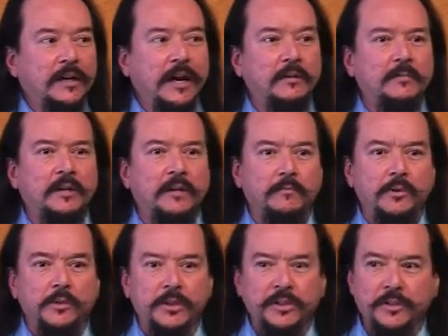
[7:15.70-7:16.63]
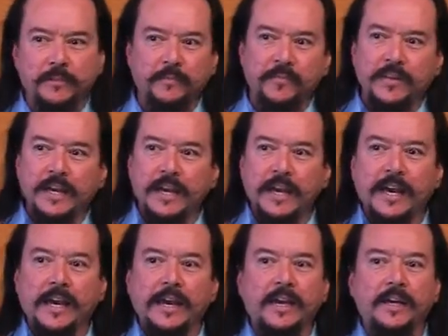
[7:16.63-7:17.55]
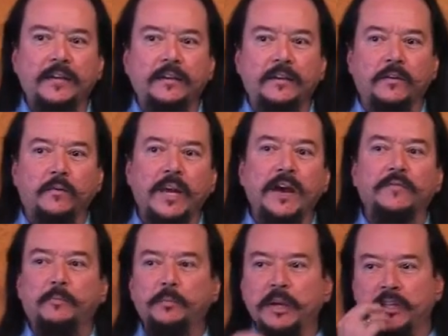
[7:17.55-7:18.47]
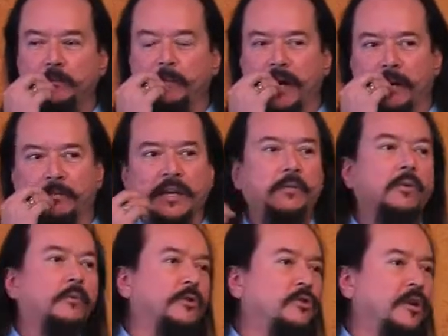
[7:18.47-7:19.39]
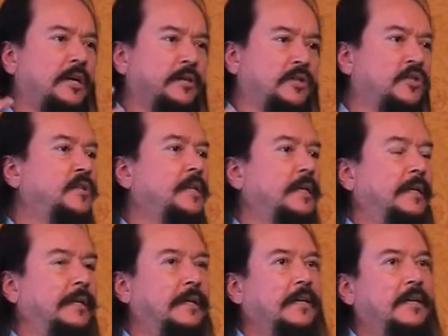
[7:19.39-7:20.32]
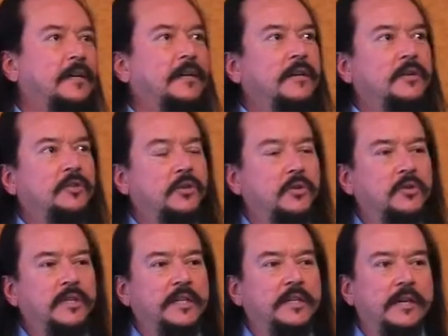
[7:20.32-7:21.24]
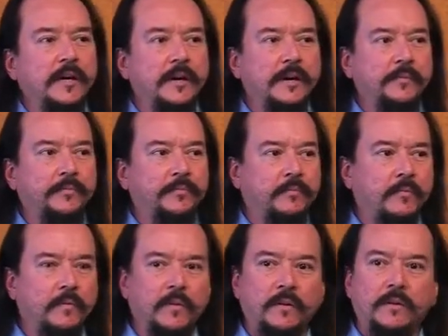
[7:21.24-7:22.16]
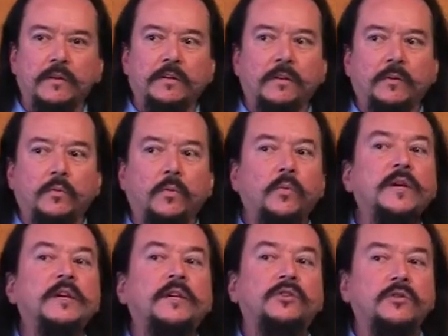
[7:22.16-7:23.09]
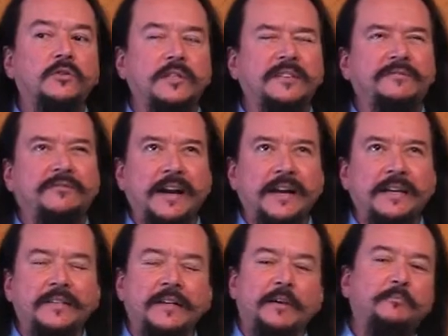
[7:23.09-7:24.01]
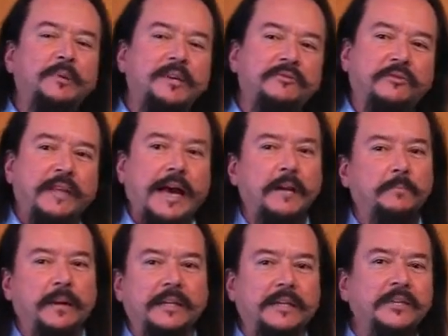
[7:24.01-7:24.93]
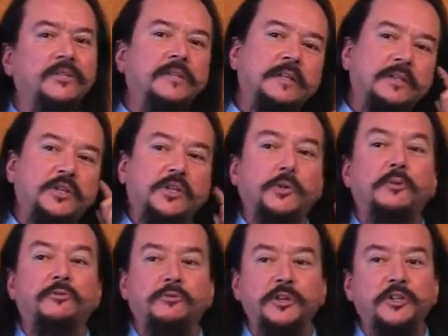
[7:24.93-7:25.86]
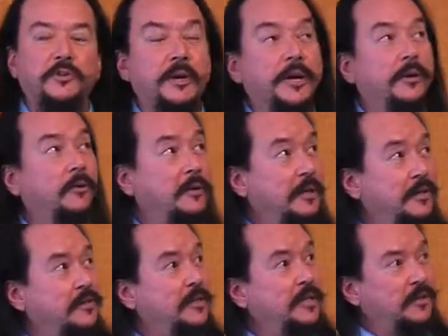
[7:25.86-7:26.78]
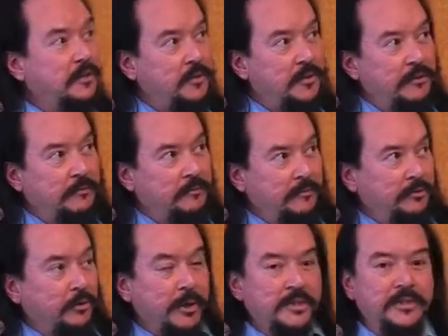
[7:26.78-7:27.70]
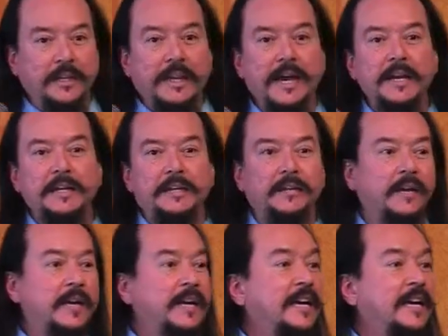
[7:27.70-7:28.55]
I'm a musician, and we have a pitch pipe like when we're trying to sing. So usually, we can usually find a B flat by listening to the refrigerator or listening to the fluorescent lighting.